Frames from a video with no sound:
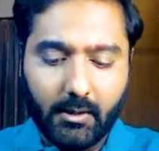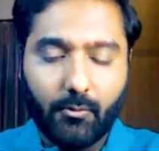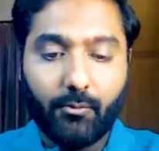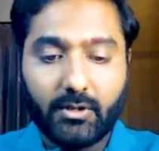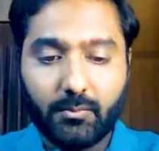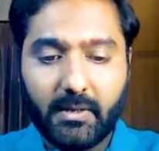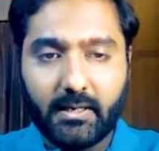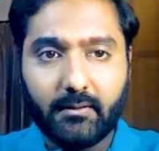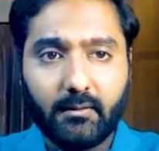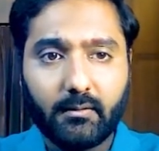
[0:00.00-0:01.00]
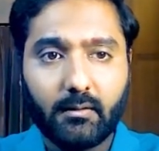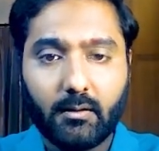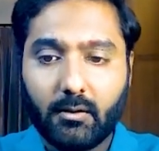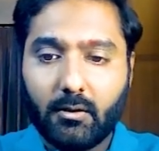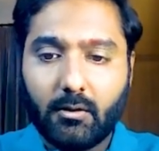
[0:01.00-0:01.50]
which means
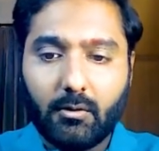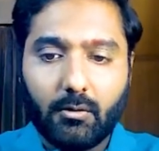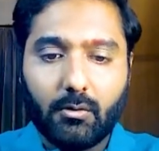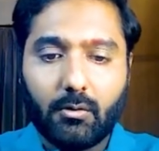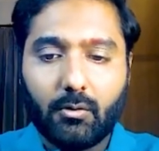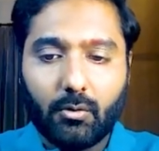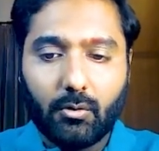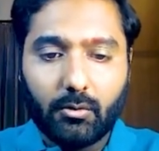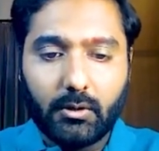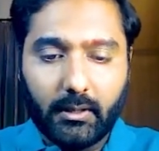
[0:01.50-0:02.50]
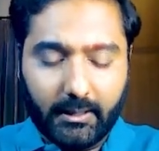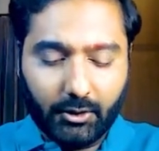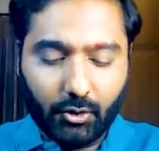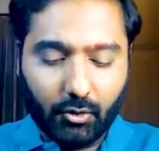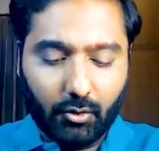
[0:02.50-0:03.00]
the
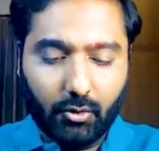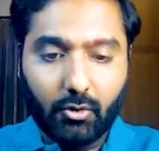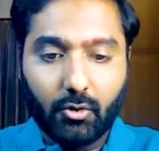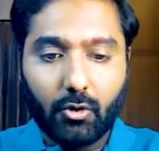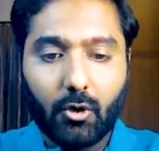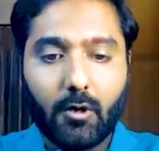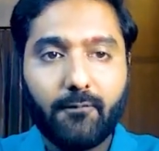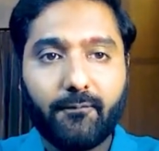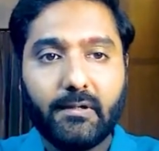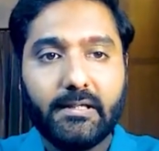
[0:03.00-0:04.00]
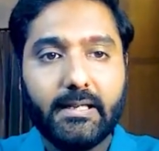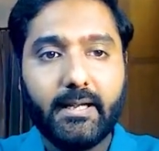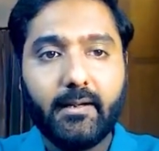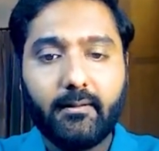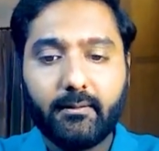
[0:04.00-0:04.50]
ratio of
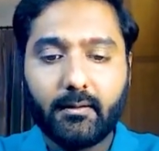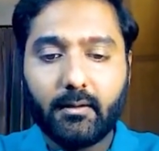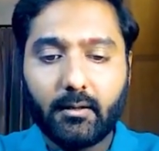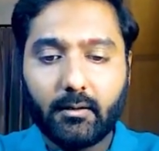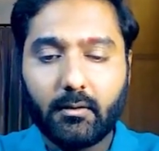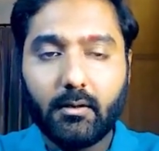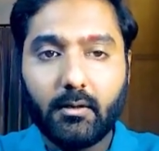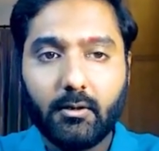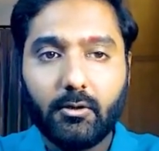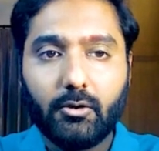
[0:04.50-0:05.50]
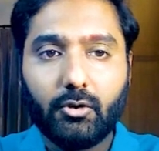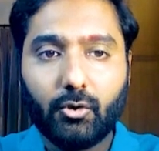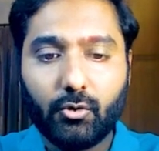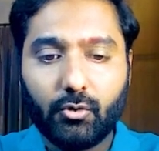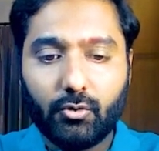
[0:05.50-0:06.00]
leads
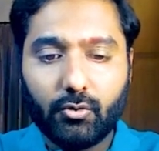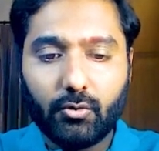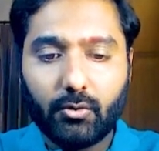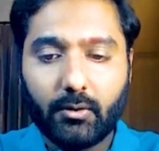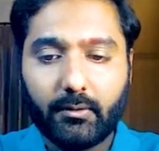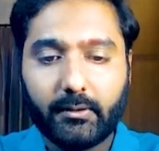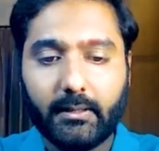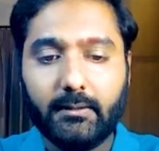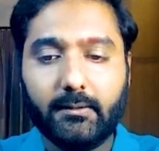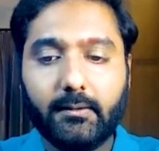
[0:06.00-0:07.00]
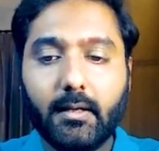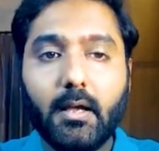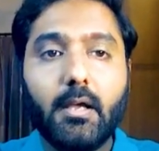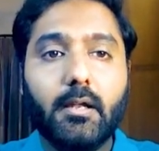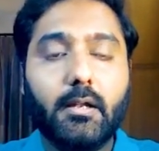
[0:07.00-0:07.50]
to sales.
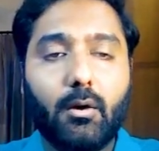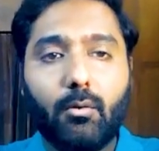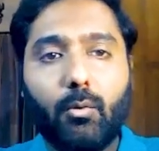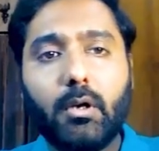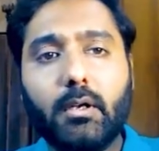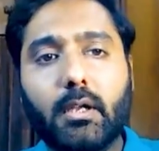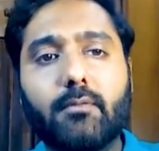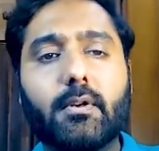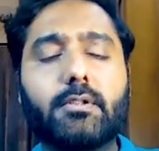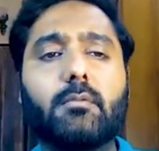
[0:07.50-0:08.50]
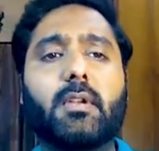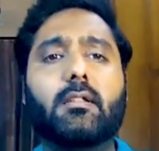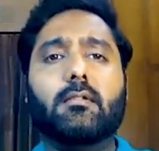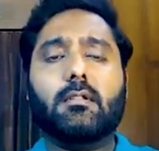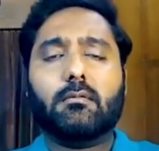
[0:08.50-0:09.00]
Now, what conversion
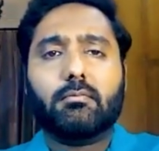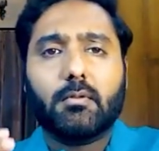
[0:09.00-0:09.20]
means is,